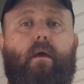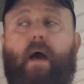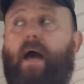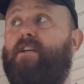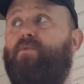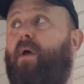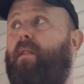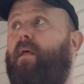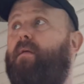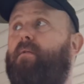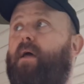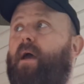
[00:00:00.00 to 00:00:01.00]
I just went the
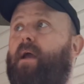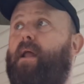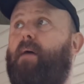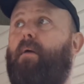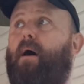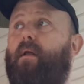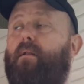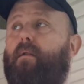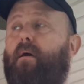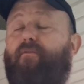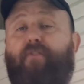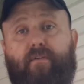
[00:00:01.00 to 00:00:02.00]
other day and I bought
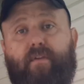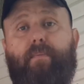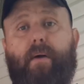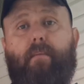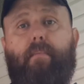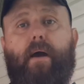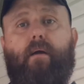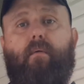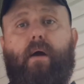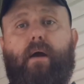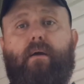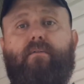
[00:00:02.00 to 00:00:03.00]
a 50-pound bag of
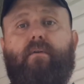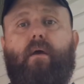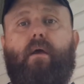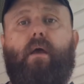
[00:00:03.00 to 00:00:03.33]
rice.